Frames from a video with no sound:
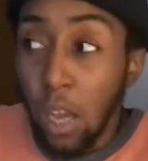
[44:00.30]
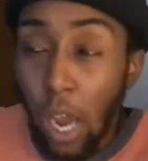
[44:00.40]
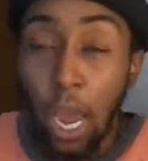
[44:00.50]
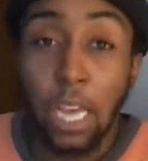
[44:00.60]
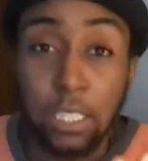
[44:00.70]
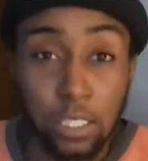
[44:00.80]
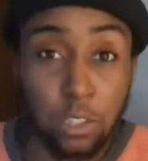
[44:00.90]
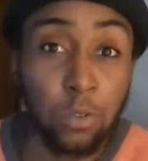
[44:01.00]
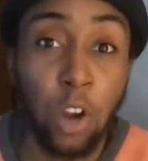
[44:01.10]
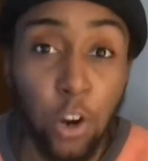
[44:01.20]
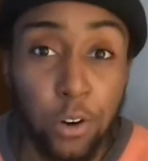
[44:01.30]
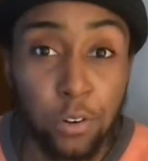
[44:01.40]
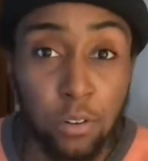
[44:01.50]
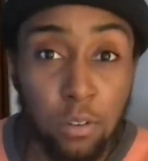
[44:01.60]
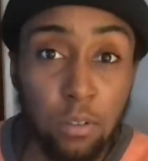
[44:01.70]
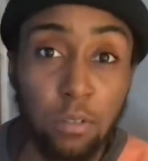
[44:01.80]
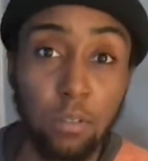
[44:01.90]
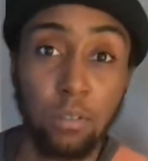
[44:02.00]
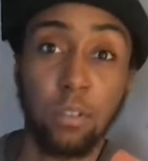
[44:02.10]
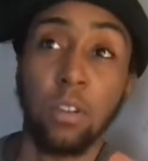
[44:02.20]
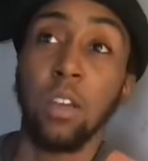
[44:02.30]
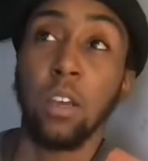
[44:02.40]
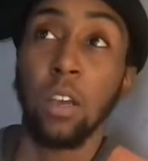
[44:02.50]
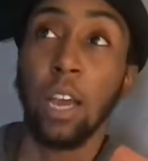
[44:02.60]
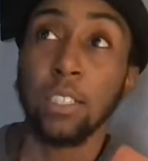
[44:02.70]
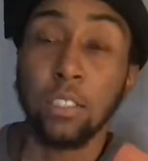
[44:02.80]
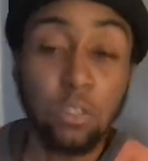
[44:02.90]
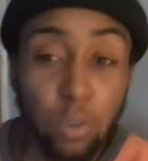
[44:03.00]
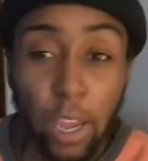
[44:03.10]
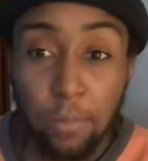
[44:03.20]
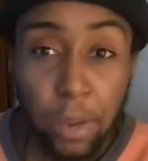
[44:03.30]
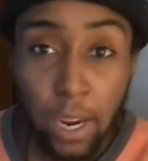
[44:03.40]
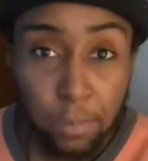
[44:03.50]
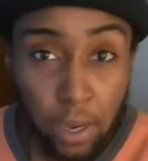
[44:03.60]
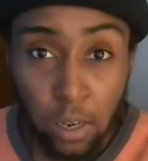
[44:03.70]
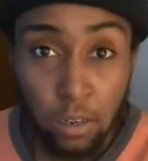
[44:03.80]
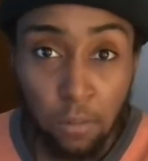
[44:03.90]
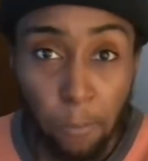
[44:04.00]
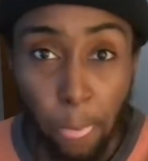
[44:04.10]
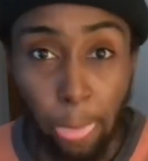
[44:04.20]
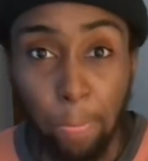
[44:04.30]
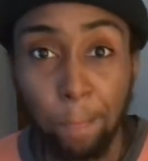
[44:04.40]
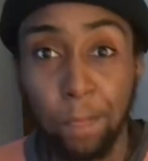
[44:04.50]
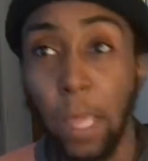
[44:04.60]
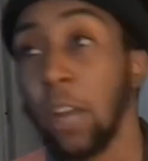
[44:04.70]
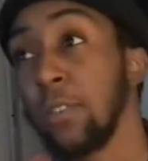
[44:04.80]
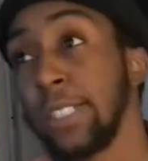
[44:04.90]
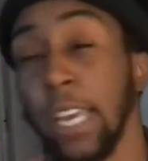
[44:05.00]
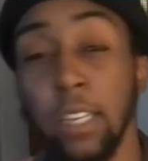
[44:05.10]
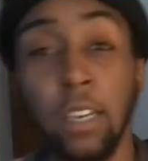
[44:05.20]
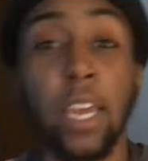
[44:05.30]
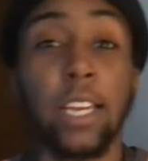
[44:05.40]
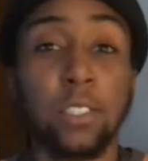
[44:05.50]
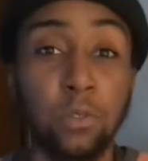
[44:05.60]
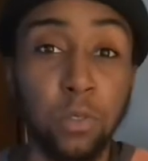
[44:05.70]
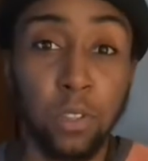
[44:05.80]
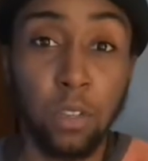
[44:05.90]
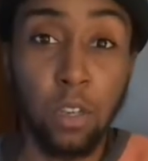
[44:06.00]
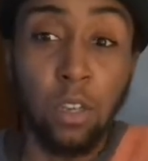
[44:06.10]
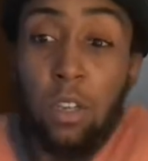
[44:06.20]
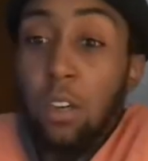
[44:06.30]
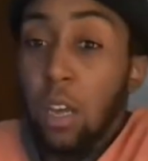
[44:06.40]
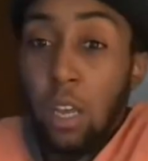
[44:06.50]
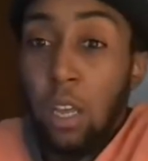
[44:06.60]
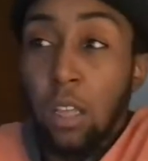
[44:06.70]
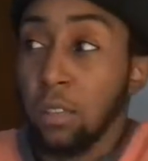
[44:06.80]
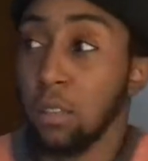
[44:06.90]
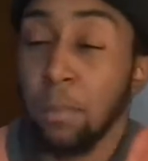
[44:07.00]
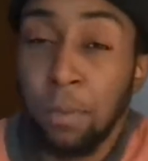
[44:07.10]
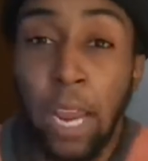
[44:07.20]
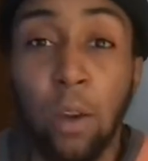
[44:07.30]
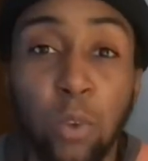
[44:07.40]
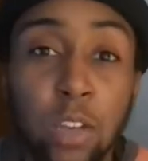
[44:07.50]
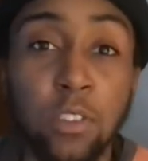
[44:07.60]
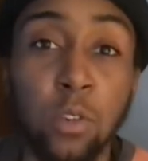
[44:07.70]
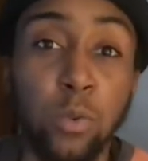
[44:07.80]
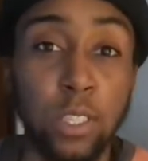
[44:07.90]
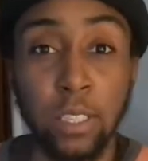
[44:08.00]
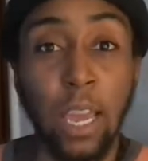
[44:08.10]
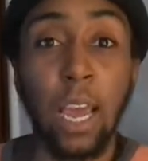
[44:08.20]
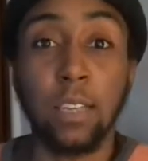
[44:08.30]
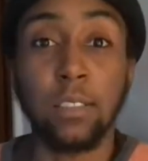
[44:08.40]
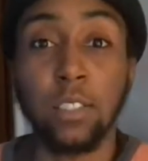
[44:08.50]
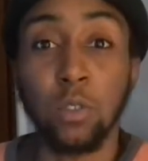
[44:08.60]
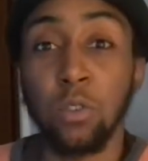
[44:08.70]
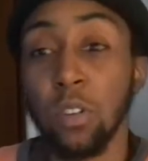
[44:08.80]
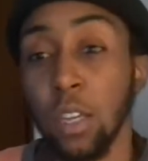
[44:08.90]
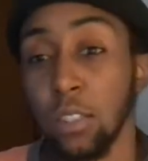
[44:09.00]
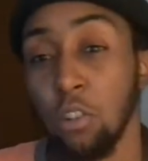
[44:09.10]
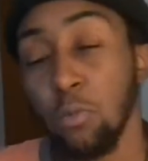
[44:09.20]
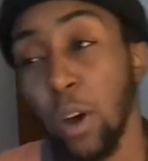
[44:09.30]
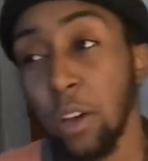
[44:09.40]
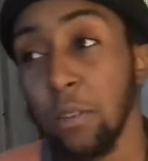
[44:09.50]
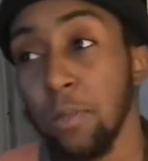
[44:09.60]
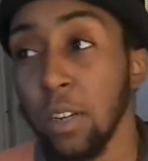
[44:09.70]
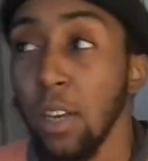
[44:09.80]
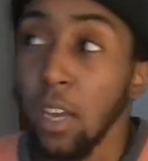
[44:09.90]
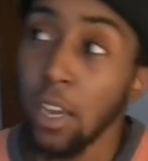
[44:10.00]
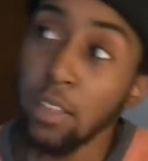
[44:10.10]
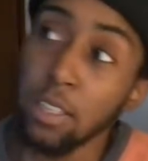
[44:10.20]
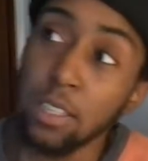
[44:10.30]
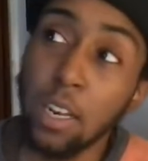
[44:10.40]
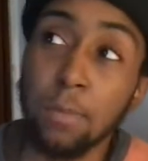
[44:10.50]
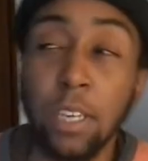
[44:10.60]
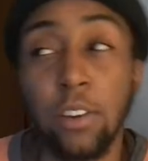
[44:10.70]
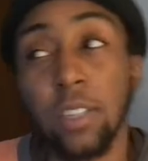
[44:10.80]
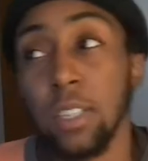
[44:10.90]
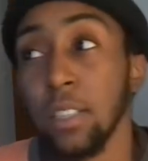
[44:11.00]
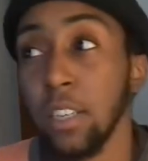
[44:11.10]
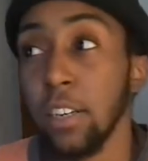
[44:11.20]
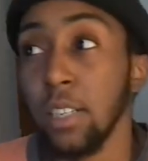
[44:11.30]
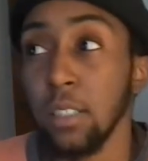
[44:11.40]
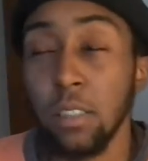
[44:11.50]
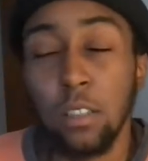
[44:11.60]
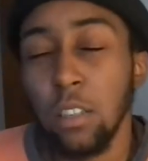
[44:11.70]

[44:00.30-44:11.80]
I still hurt. I still have back pain. Hell, skating add to it. I, but I'd rather do it than not. And so all this, oh, well, I don't want to, and this, and I'm scared of this, and scared of this.